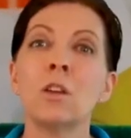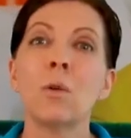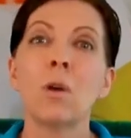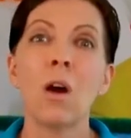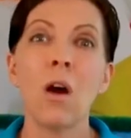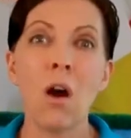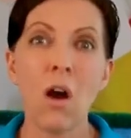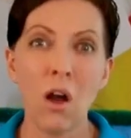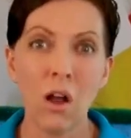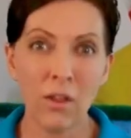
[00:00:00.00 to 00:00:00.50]
You
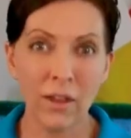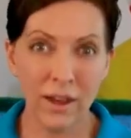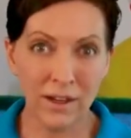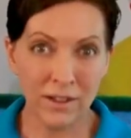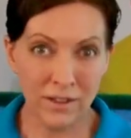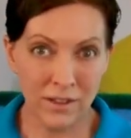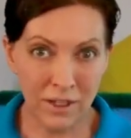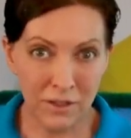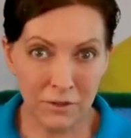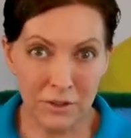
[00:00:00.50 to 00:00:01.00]
want all
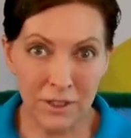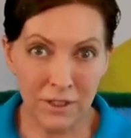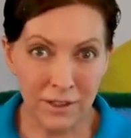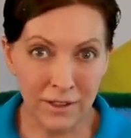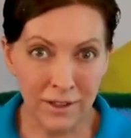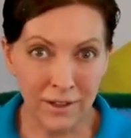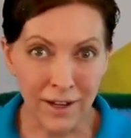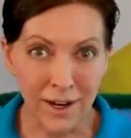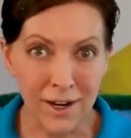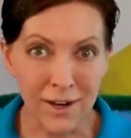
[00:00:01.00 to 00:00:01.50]
that stuff
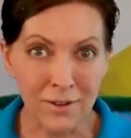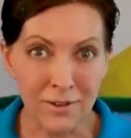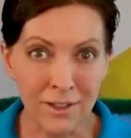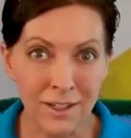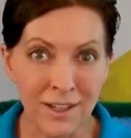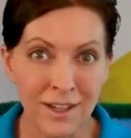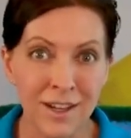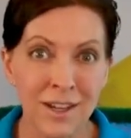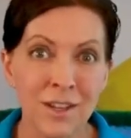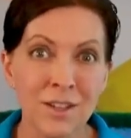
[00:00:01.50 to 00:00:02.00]
cleared
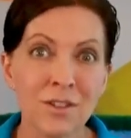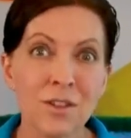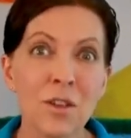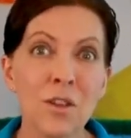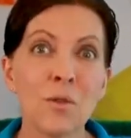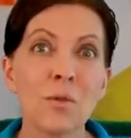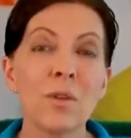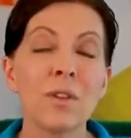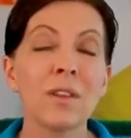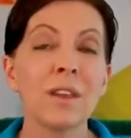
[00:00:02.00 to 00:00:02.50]
out so
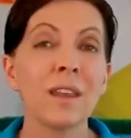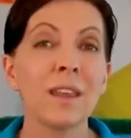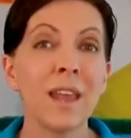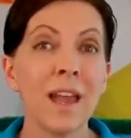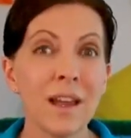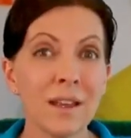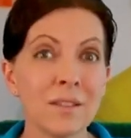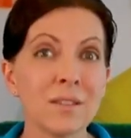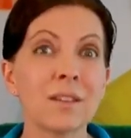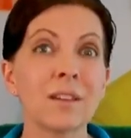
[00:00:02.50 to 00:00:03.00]
that when the
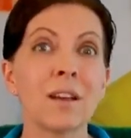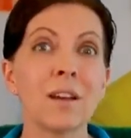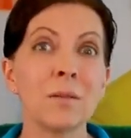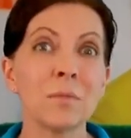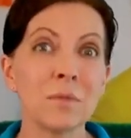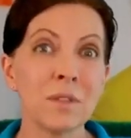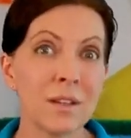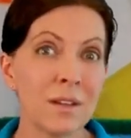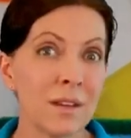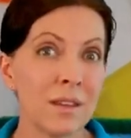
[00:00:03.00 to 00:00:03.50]
guest
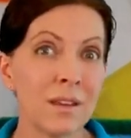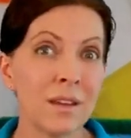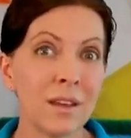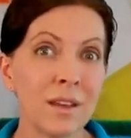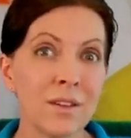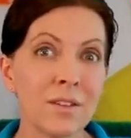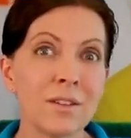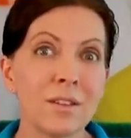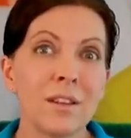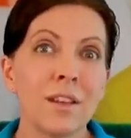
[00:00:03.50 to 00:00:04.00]
comes into the
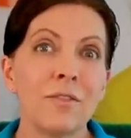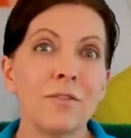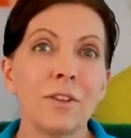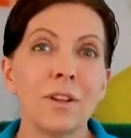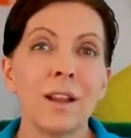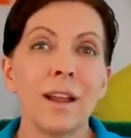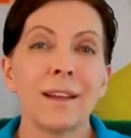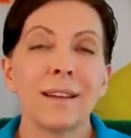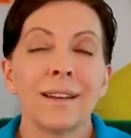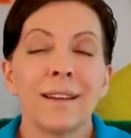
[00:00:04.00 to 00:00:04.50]
kitchen, they
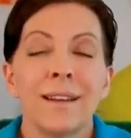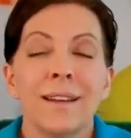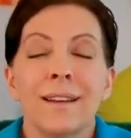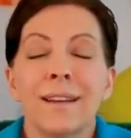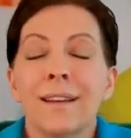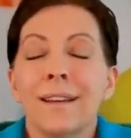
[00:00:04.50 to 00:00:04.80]
feel like,